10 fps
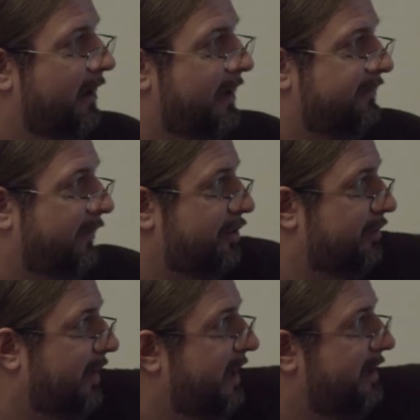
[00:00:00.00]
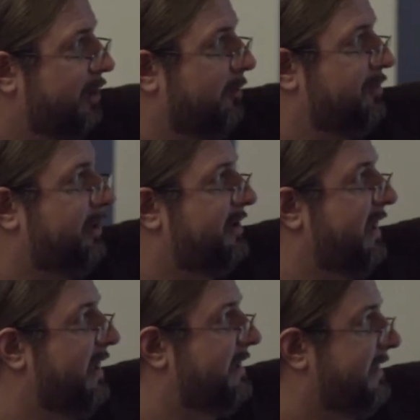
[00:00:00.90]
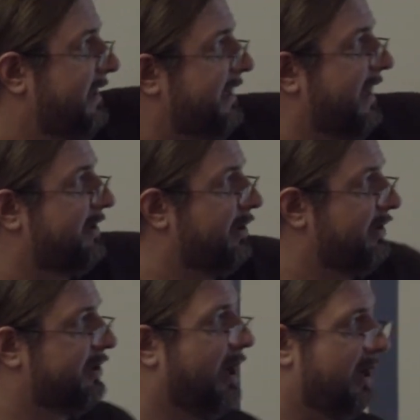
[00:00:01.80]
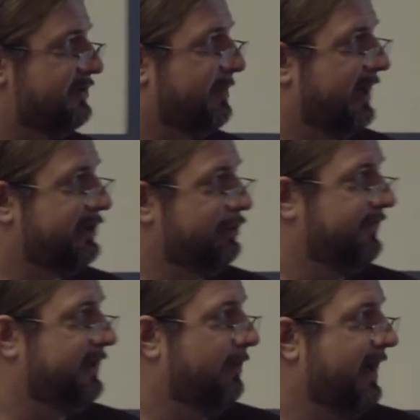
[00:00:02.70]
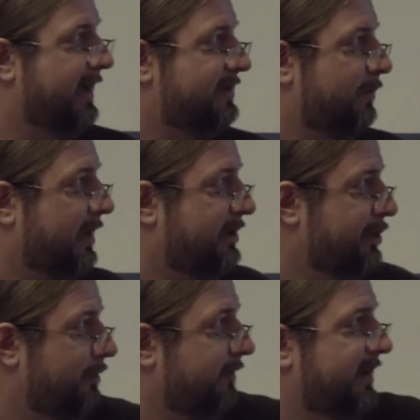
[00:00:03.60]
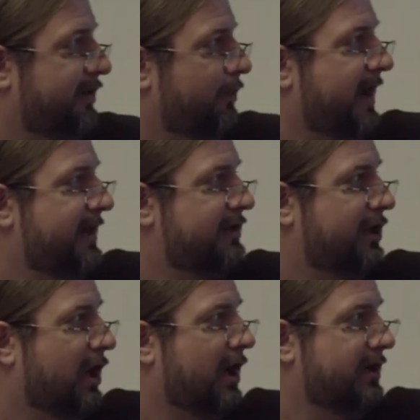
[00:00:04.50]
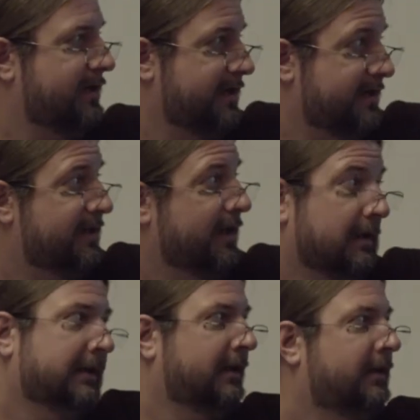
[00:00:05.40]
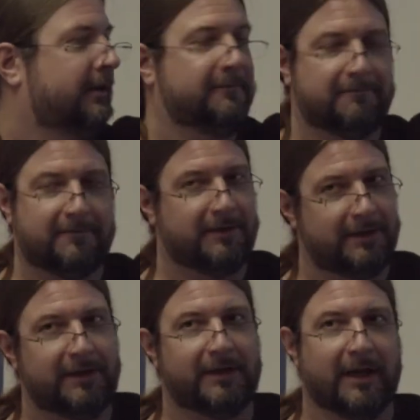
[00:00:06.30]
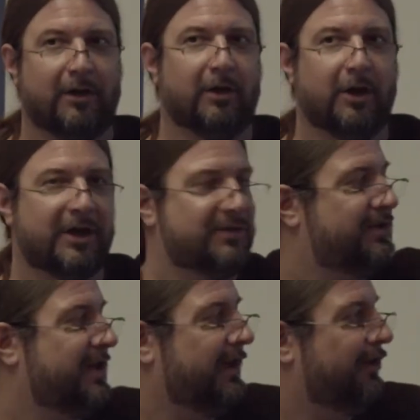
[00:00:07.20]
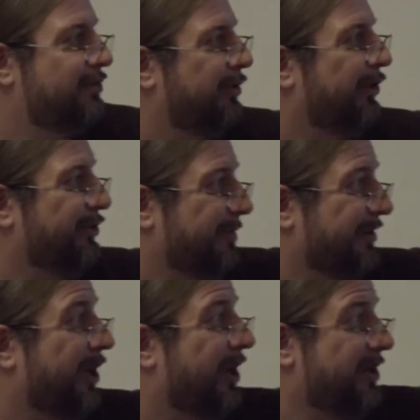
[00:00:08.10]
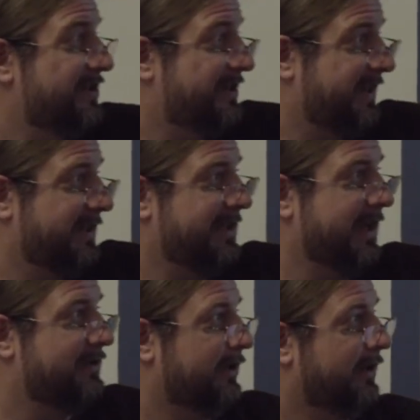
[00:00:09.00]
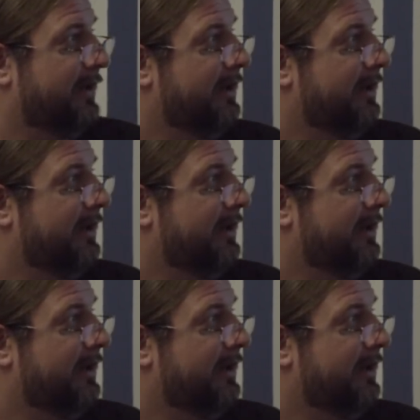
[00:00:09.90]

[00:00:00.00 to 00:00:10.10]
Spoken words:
As far as related terms, you could say that skin cancer is caused by UV rays, whereas UV rays causes, you get a little lost with singulars and plurals, but cause skin cancer.